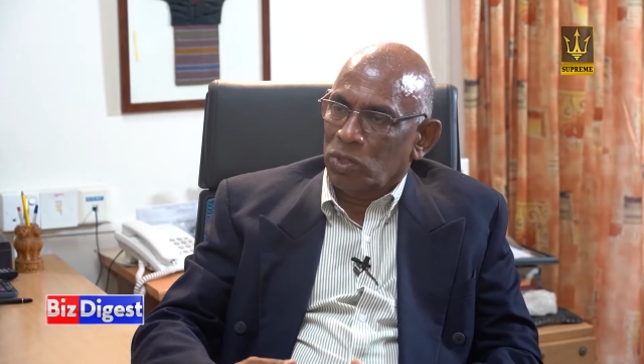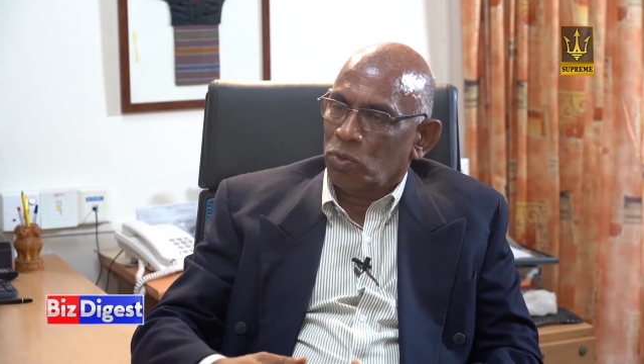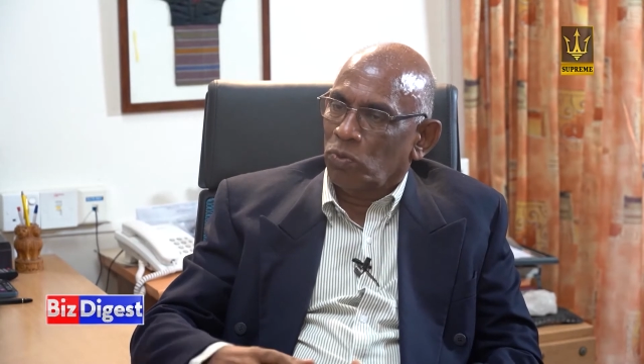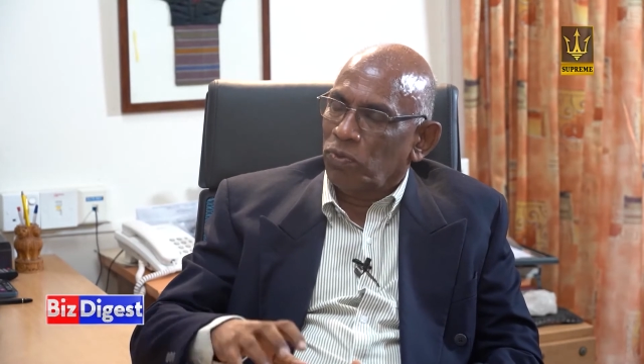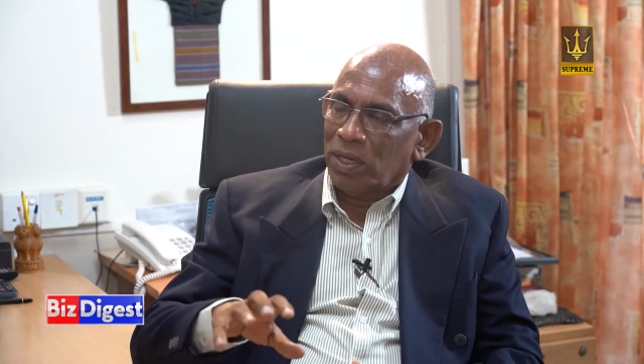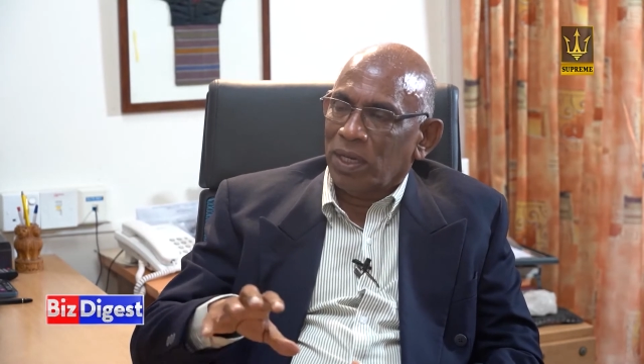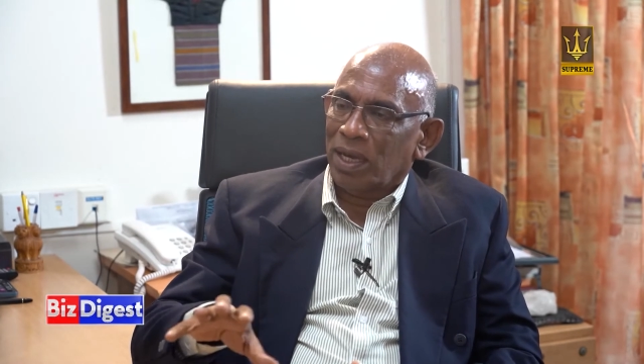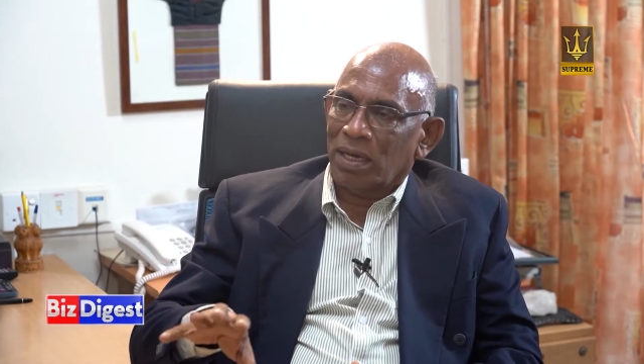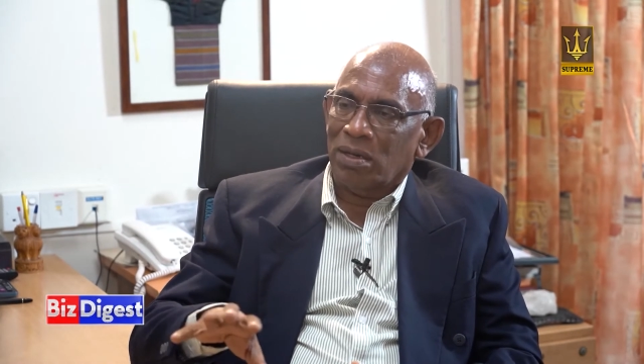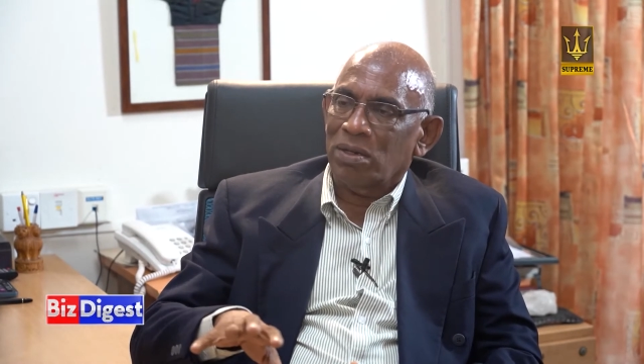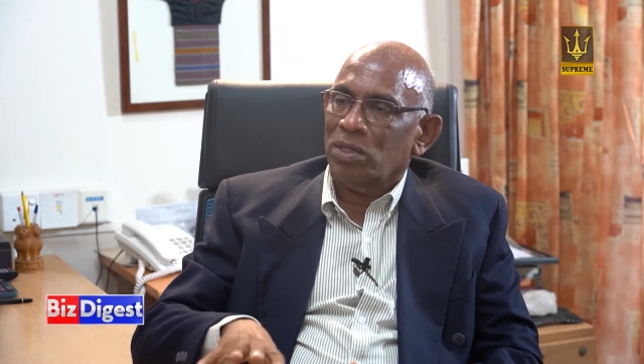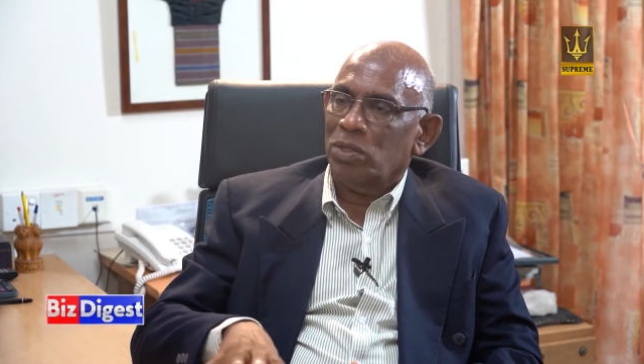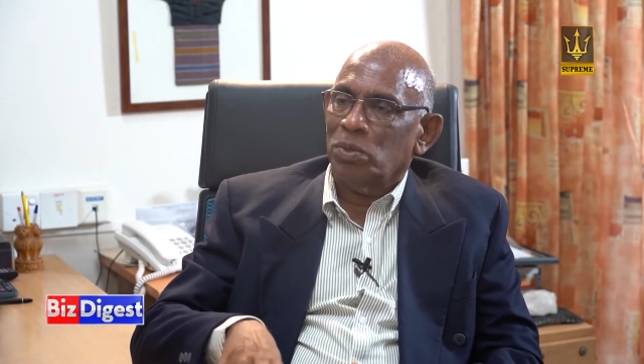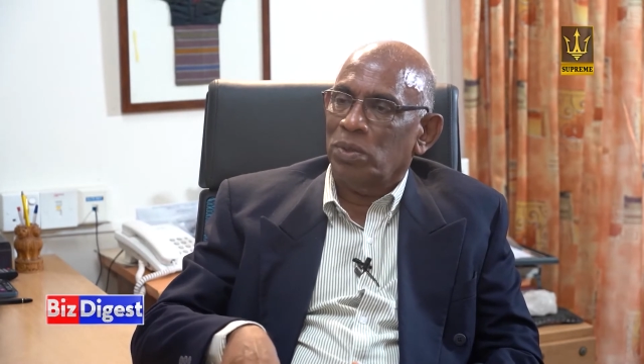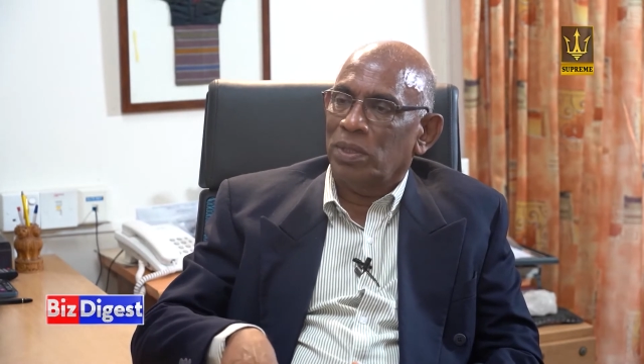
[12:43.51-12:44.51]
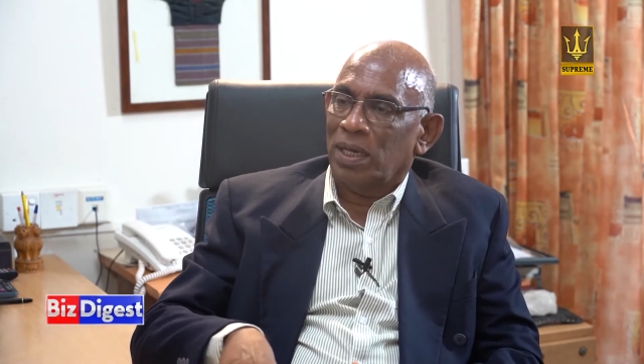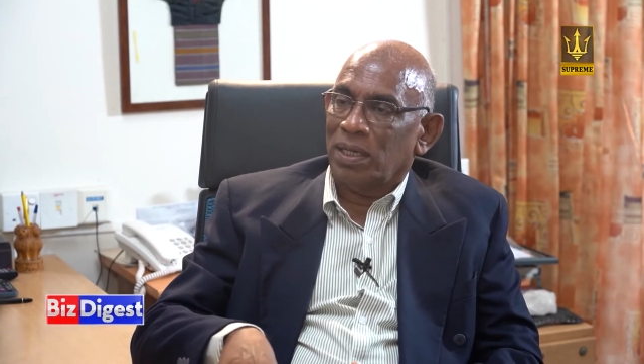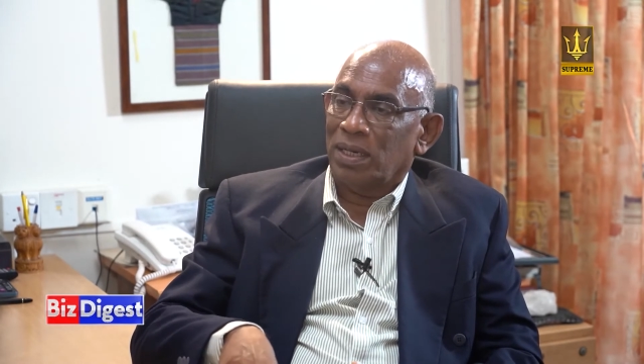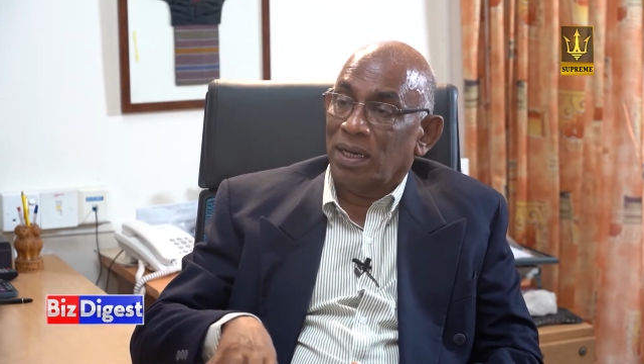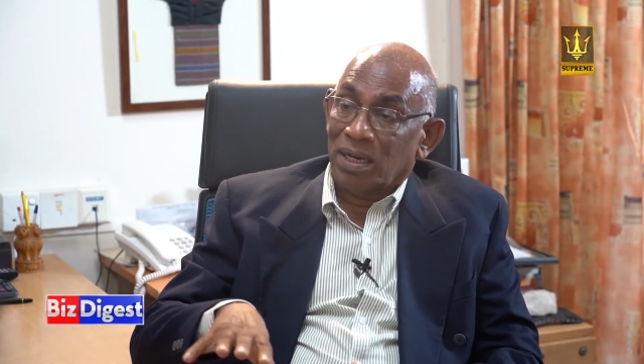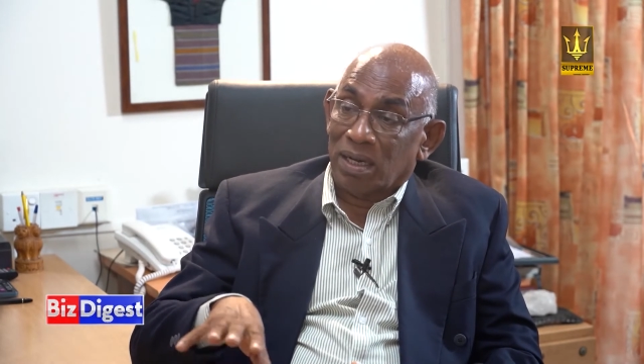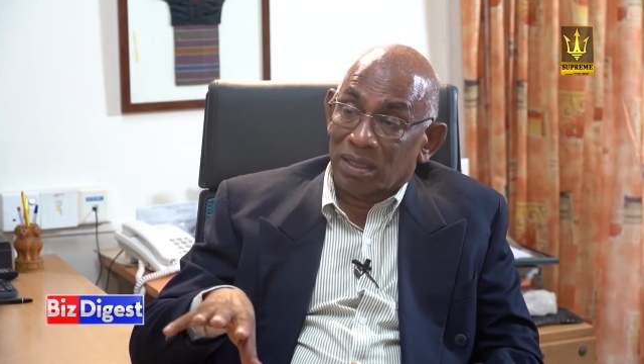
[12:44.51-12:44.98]
So we cannot do
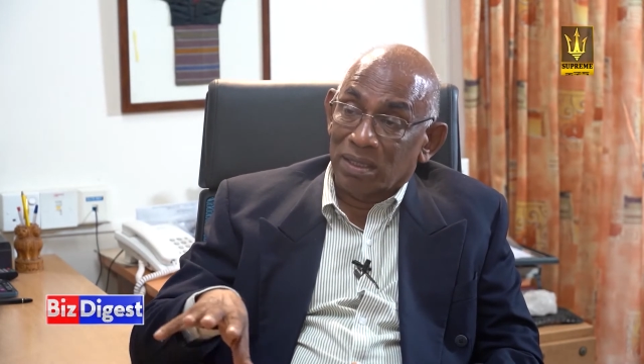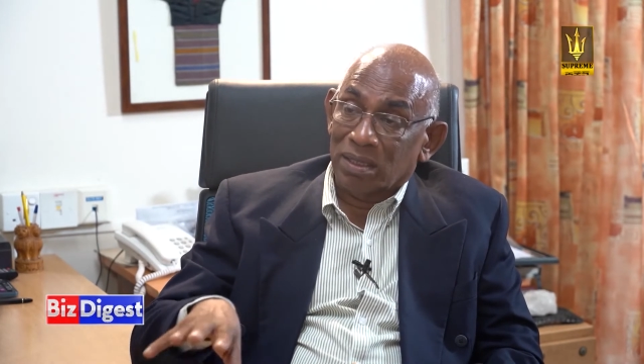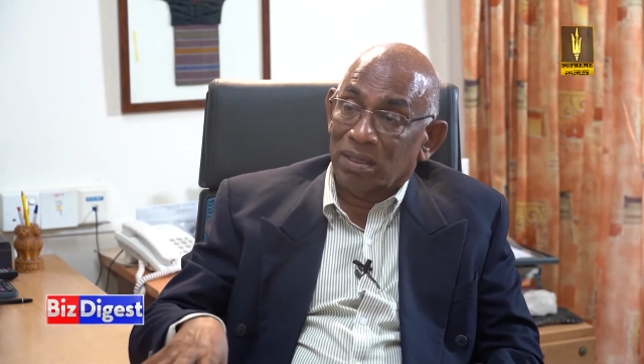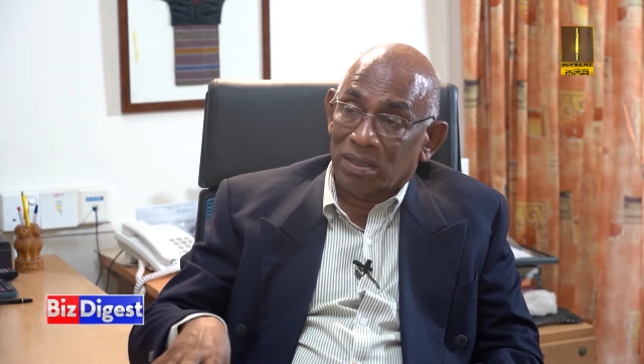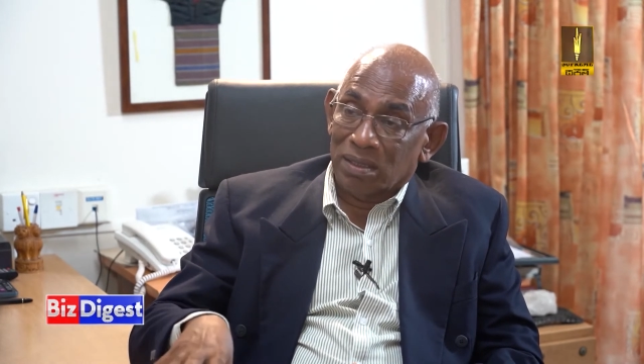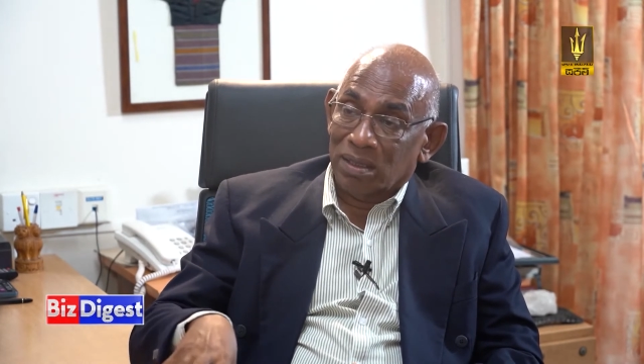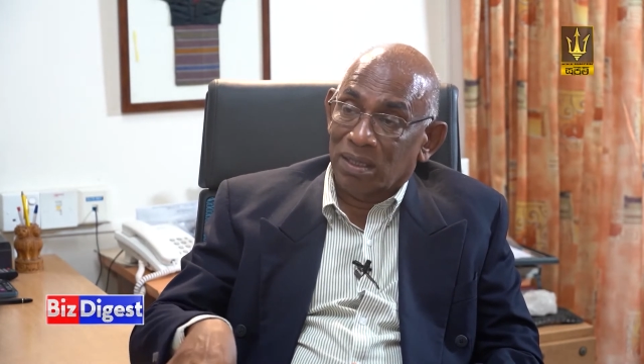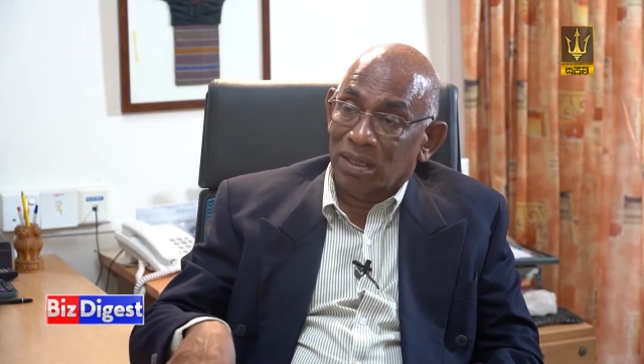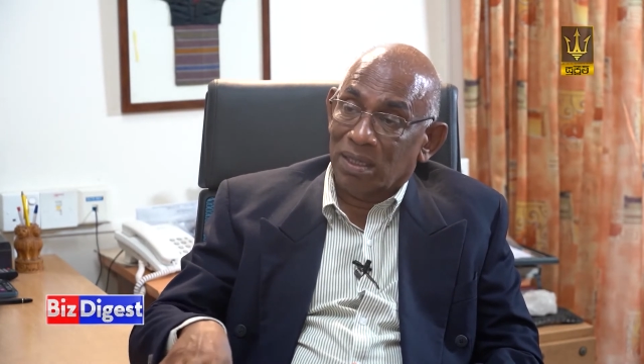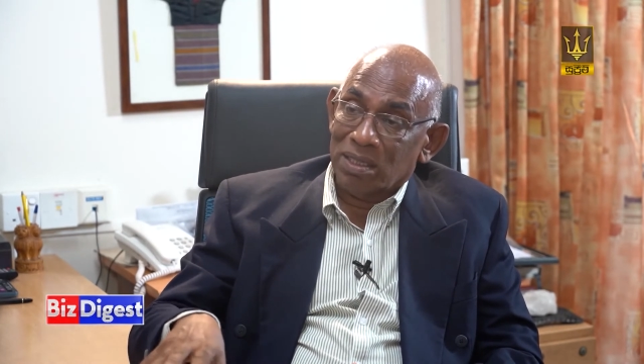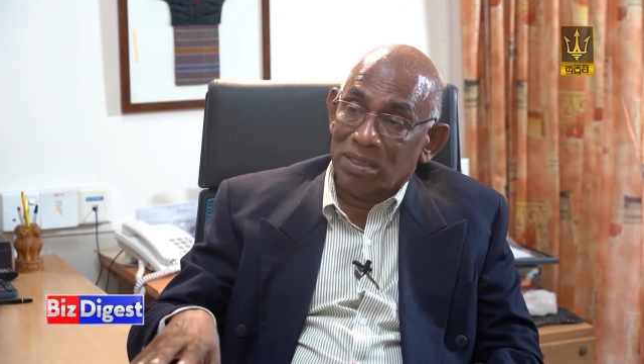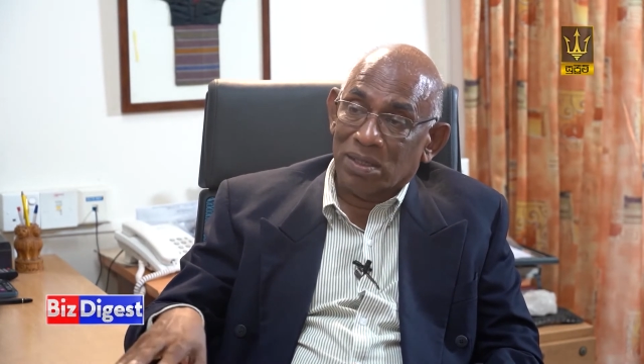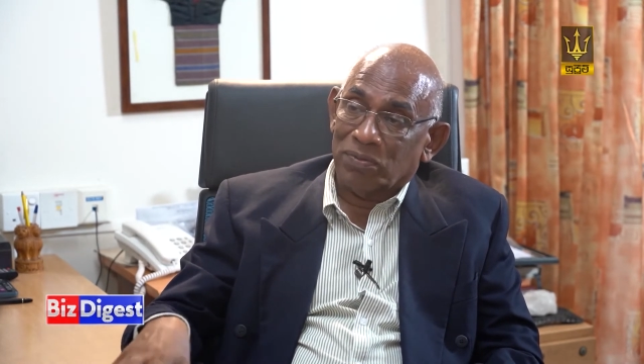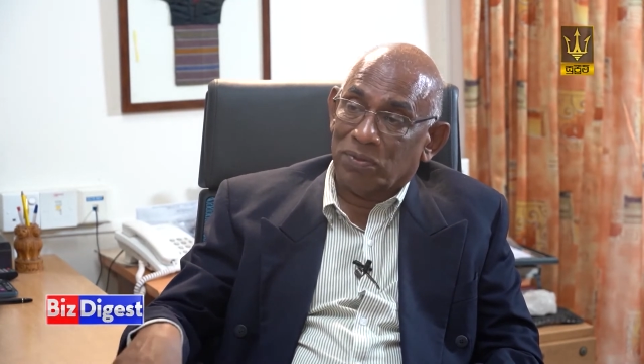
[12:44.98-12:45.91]
that. And other thing is,